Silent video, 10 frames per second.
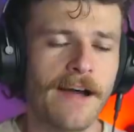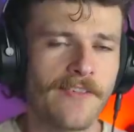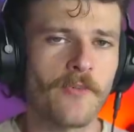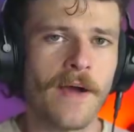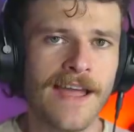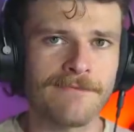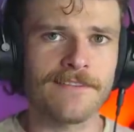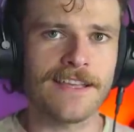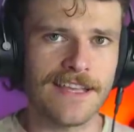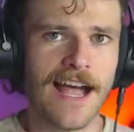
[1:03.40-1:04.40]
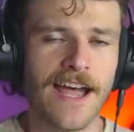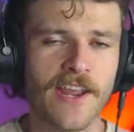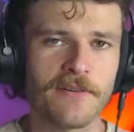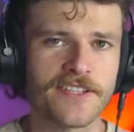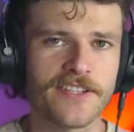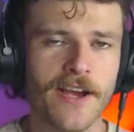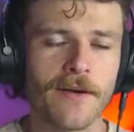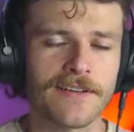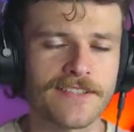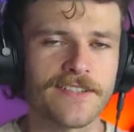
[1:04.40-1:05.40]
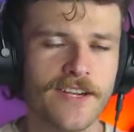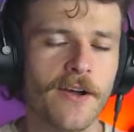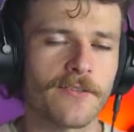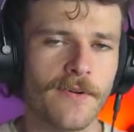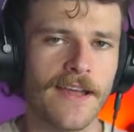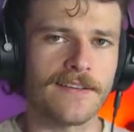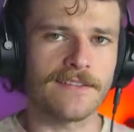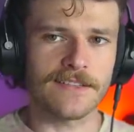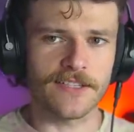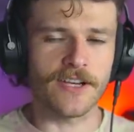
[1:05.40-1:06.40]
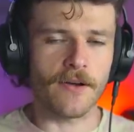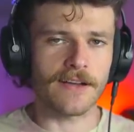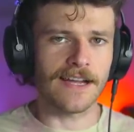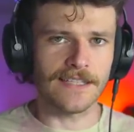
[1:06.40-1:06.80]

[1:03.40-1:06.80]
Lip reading: By the way, I know it's a joke. It's a joke, right? It's a joke.